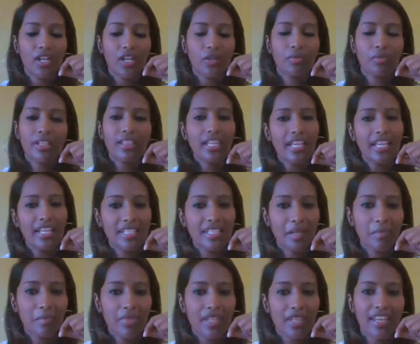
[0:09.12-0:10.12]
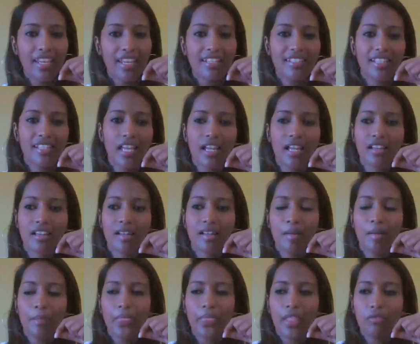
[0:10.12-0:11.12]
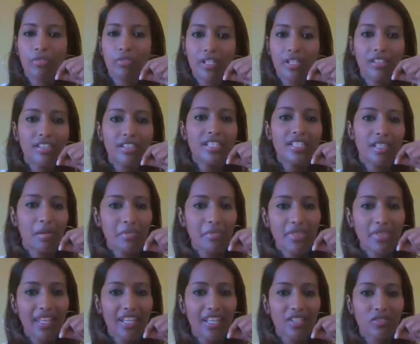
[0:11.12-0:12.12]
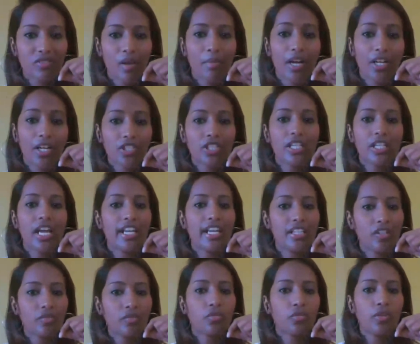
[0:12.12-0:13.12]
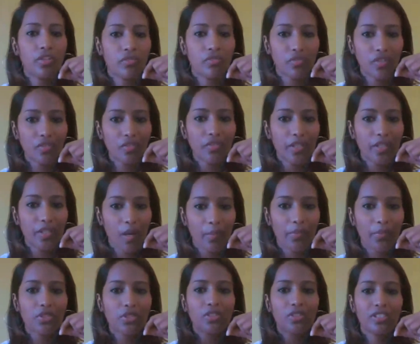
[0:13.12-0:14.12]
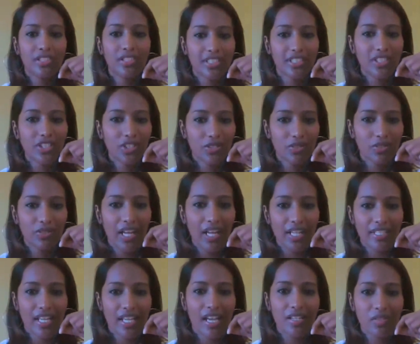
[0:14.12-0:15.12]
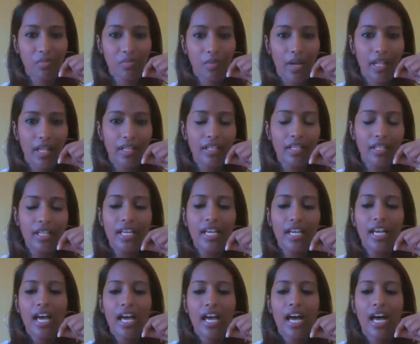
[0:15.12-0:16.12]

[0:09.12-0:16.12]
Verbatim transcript: rethink some things and relook some things. So I'm actually kind of grateful for the opportunity to do that as well.